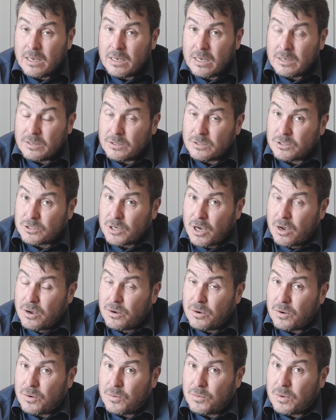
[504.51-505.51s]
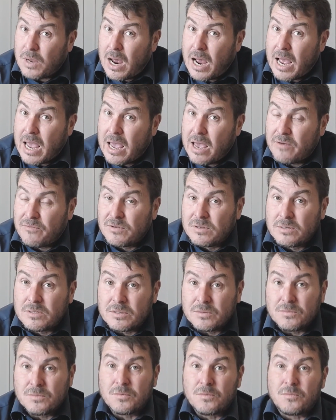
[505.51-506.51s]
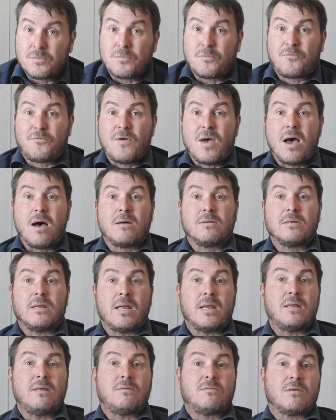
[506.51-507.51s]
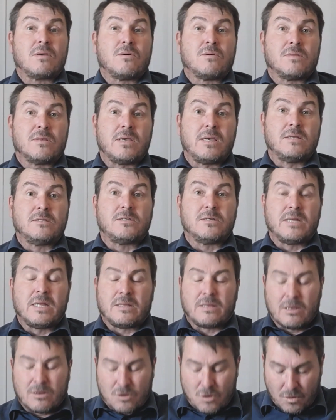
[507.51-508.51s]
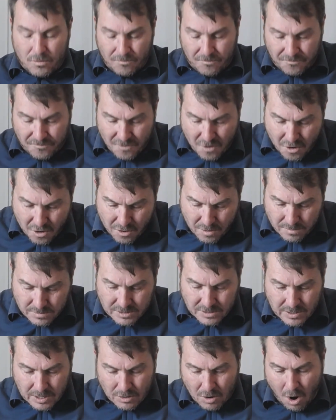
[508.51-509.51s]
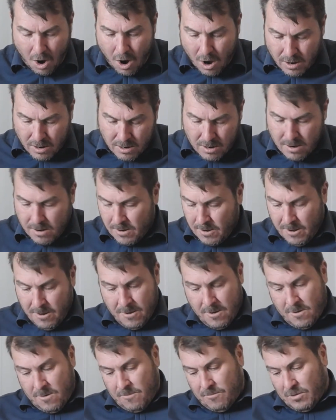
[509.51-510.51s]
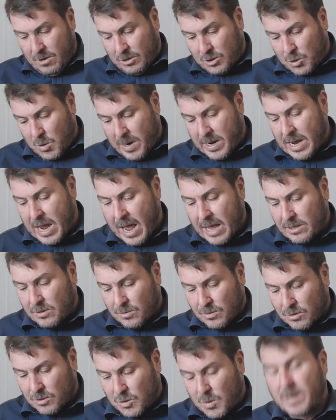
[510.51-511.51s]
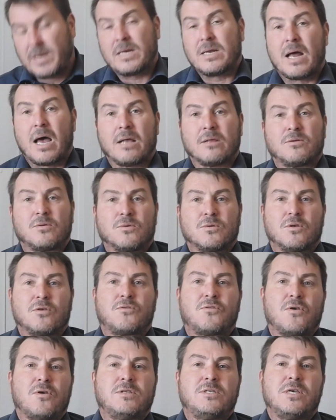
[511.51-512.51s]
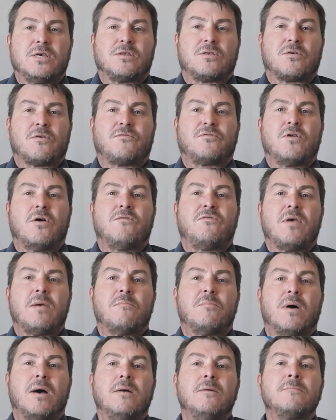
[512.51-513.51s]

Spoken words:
So I haven't found anything on the internet that confirms that on the 28th or the 29th or the 30th of November,